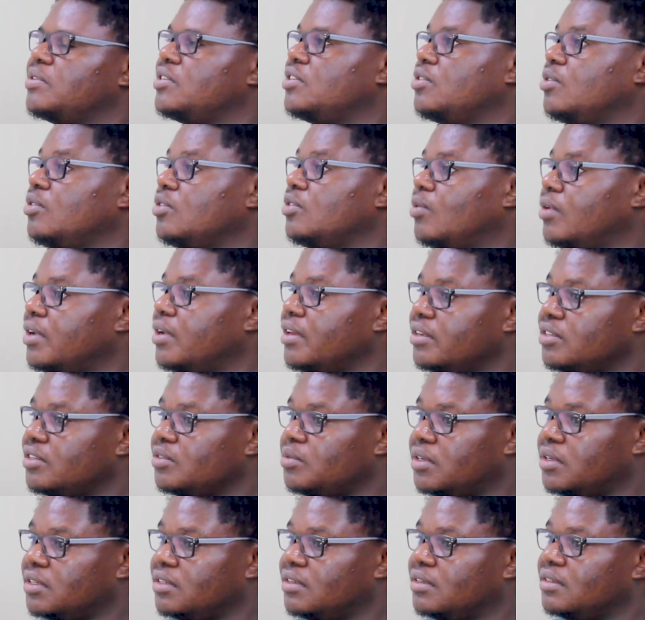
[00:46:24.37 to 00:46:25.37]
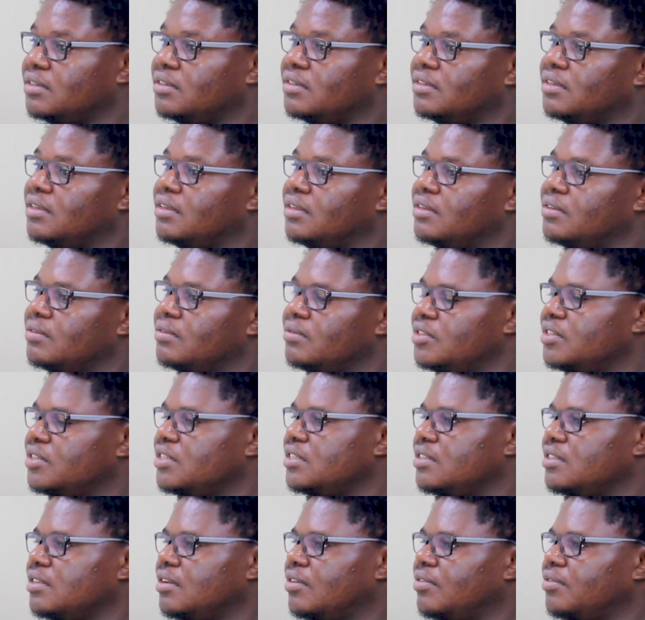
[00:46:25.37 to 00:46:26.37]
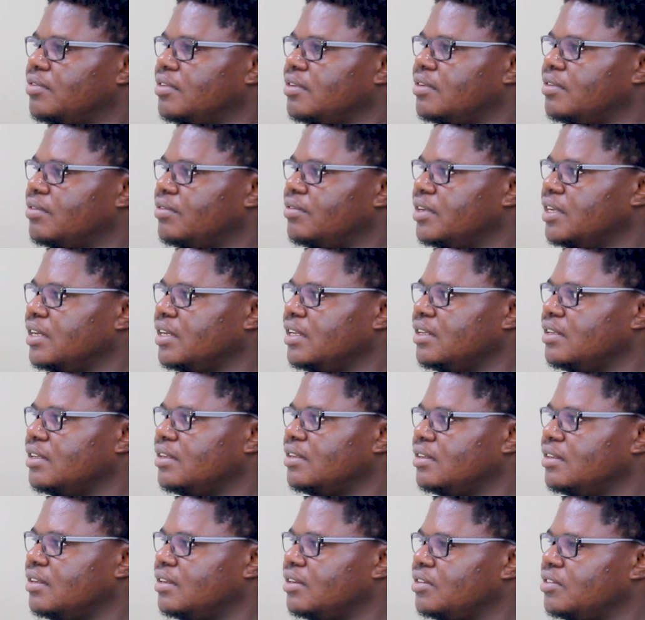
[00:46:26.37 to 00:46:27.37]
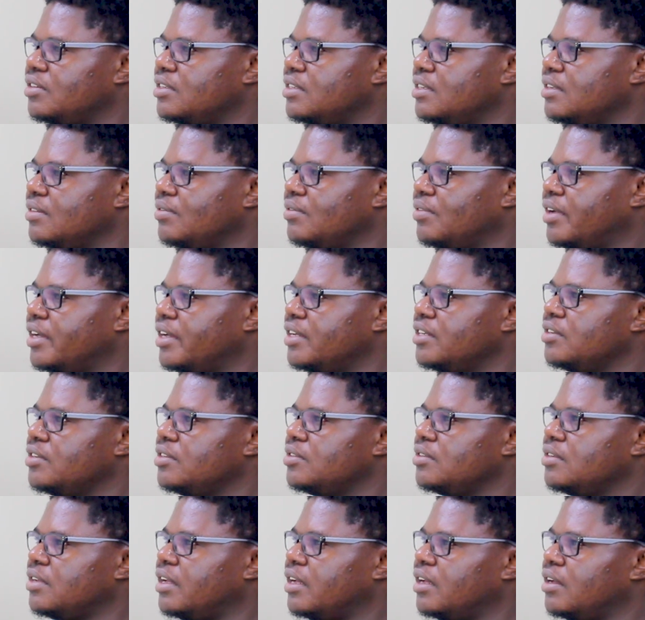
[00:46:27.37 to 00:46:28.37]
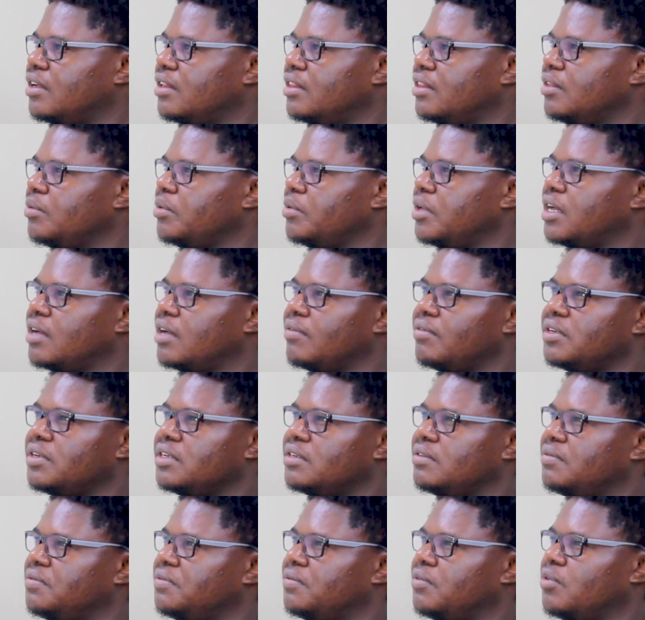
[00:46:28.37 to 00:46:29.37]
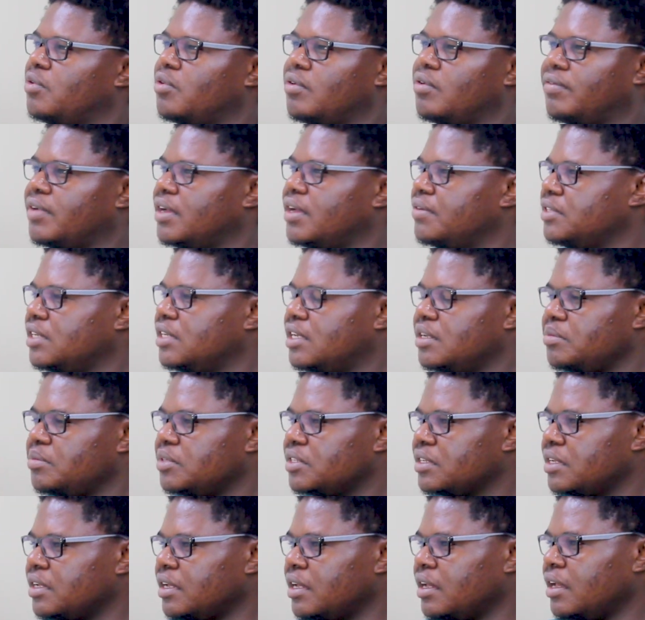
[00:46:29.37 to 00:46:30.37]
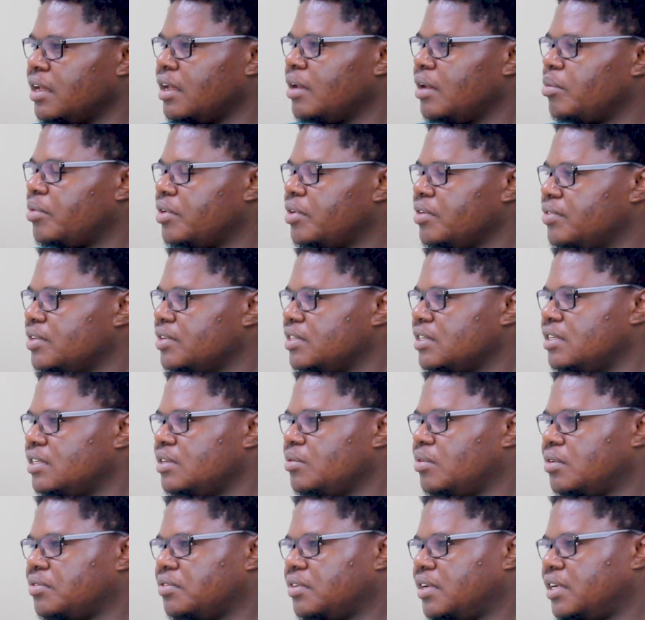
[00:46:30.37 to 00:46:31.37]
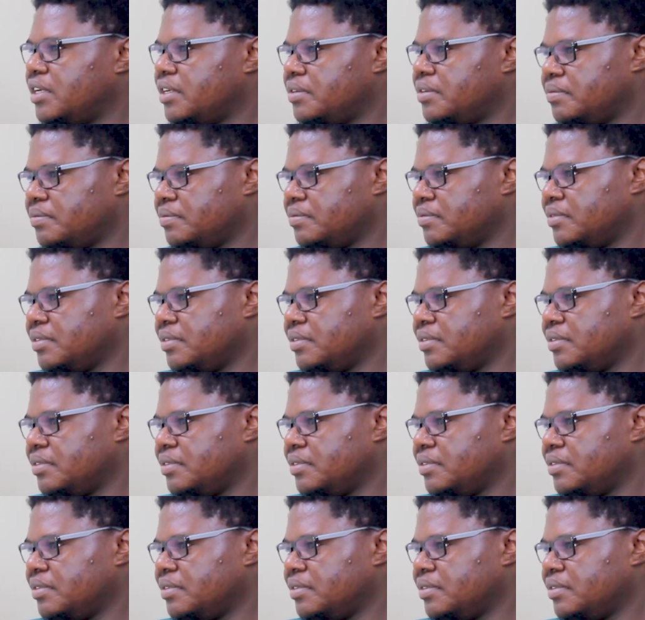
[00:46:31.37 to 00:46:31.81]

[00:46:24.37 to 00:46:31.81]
I was told one that you worked on, which is of a really interesting variety, because we covered it 4 or 5 times previously. Wa-Faya.